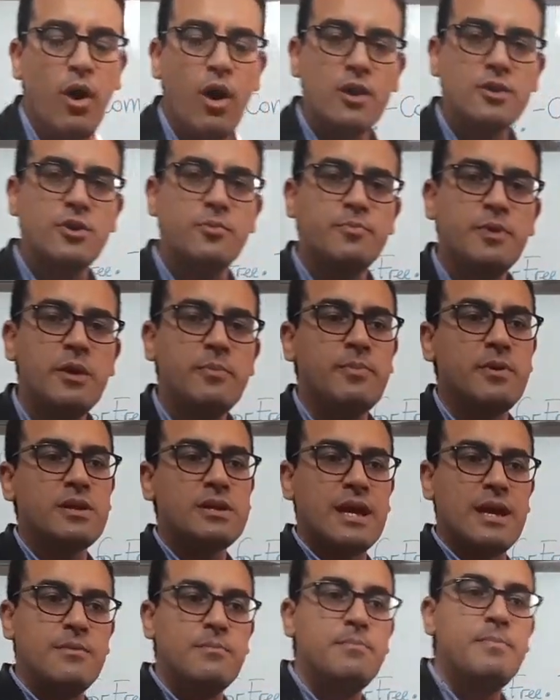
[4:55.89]
All the people
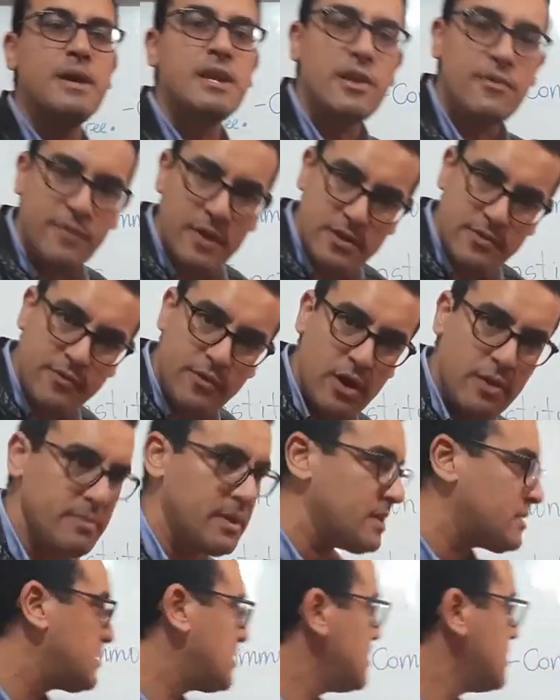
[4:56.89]
can benefit from
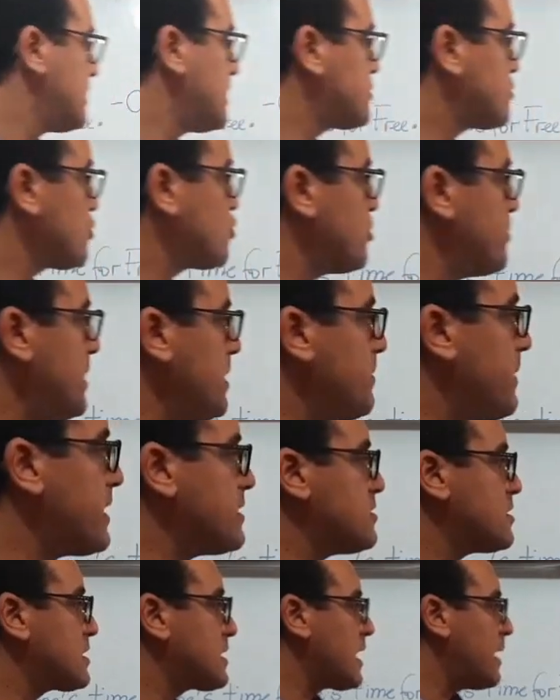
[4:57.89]
it. That's what we mean by the